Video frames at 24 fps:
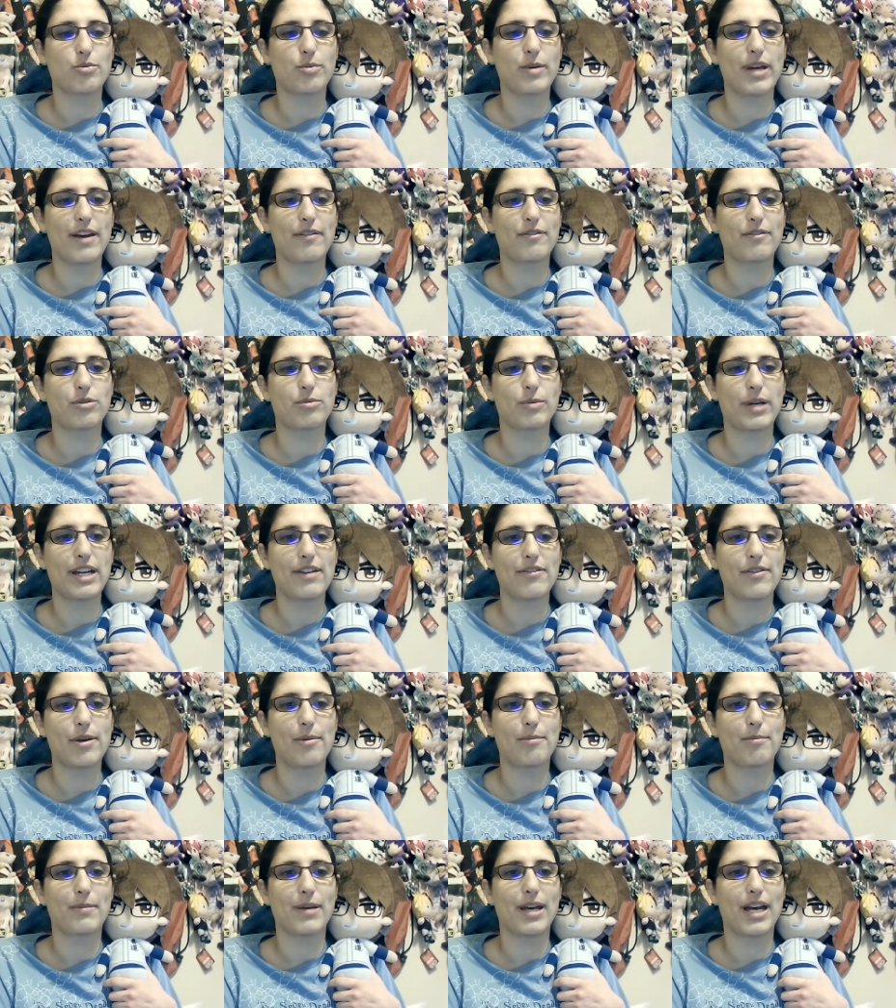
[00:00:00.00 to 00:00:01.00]
We have three of
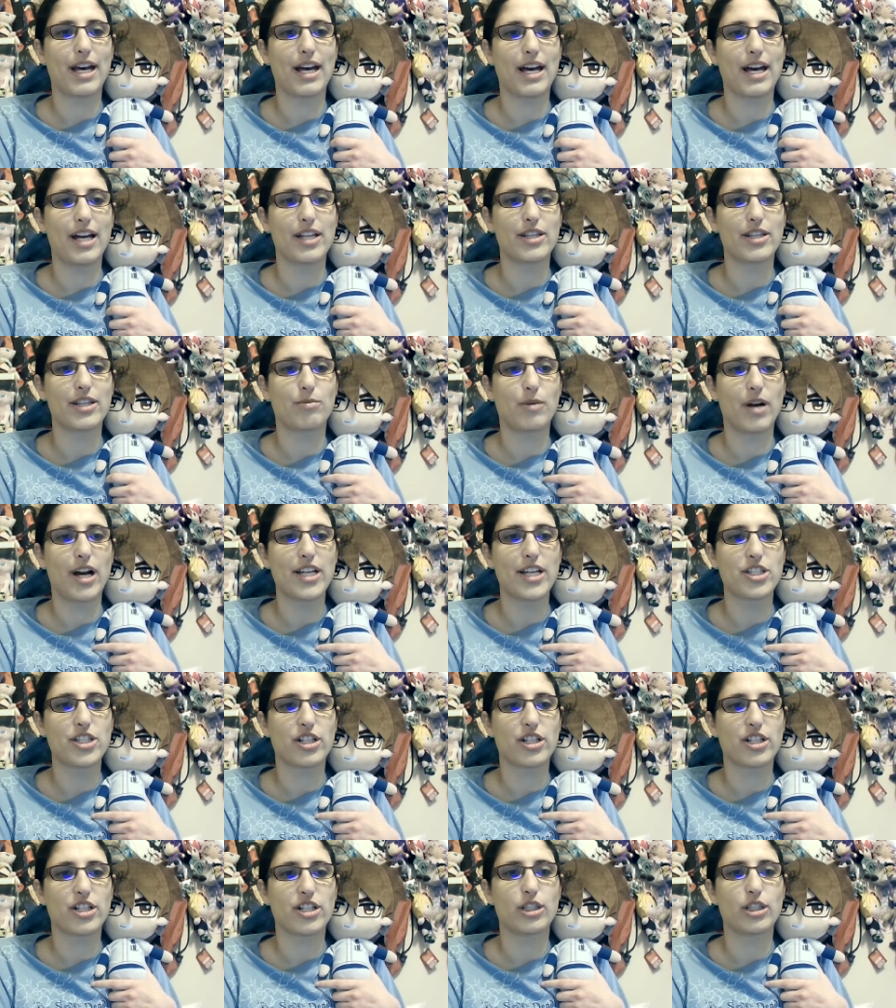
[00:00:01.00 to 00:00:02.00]
them uh, on the
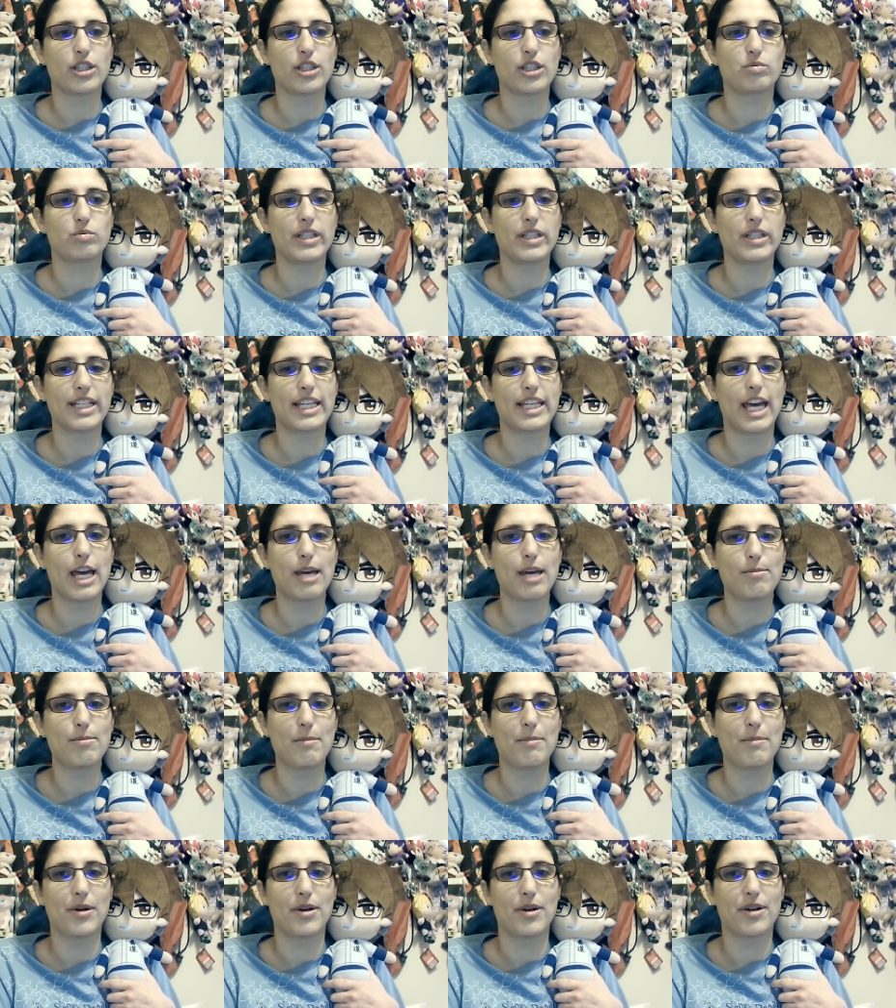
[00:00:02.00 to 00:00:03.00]
roster, and they're really
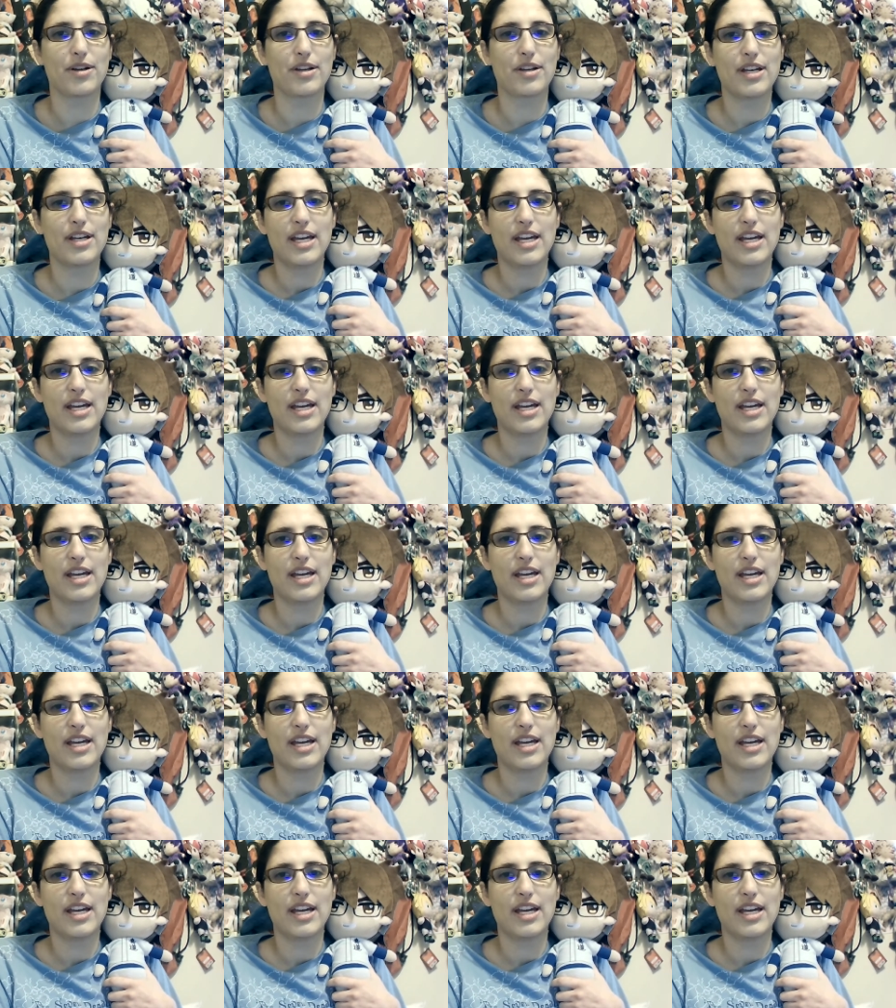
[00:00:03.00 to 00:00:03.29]
capable.